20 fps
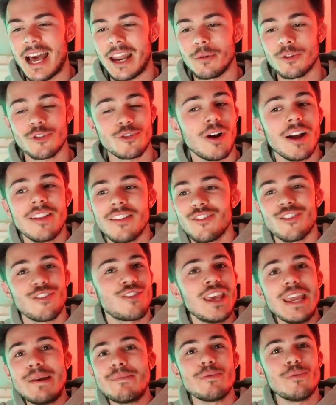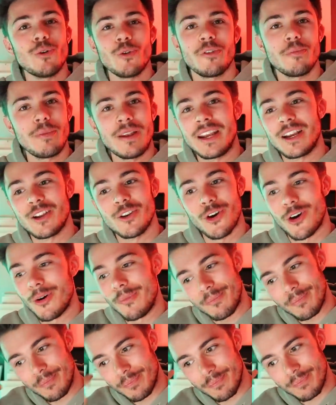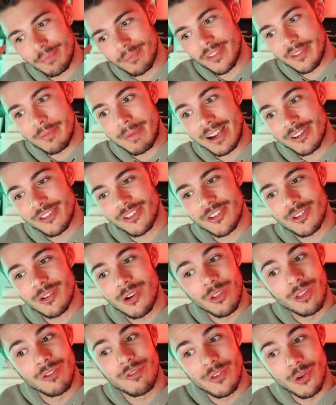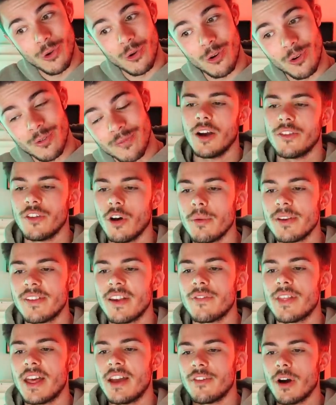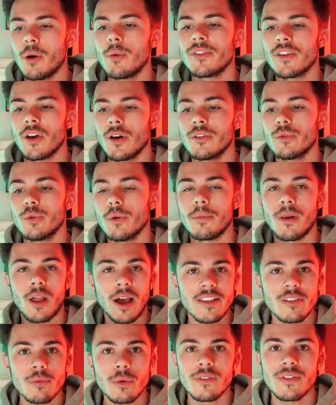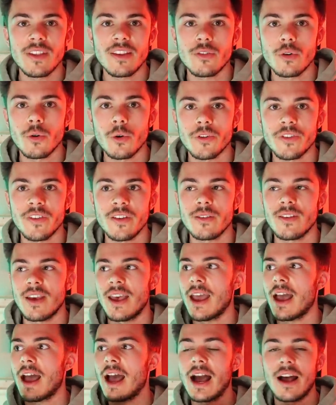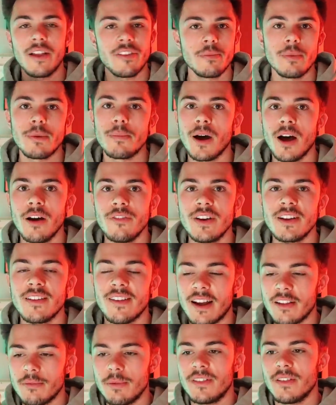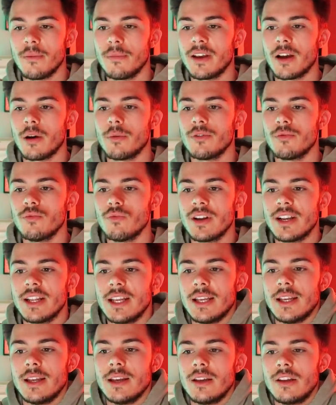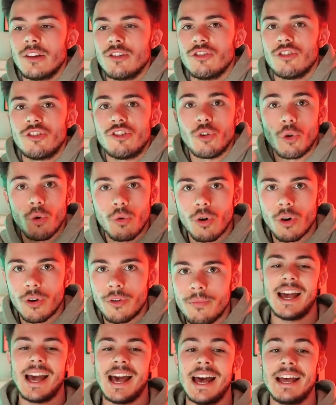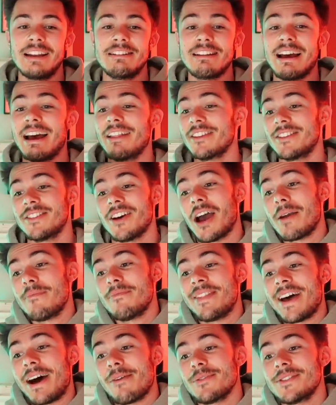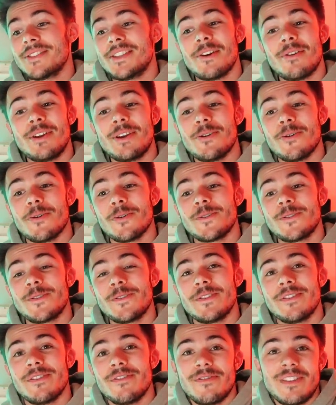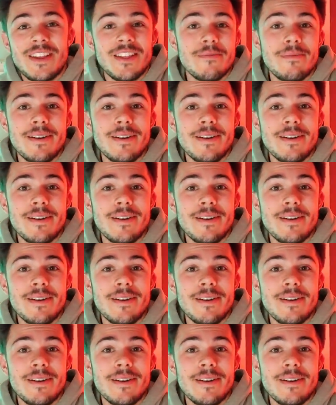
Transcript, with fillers: and I was trying to just keep them all spinning and not smashed on the floor. I told myself that if I was going to apply to one of these courses, it had to be perfect, it had to be something I was really sure on. And at the time, that was the only course that fit the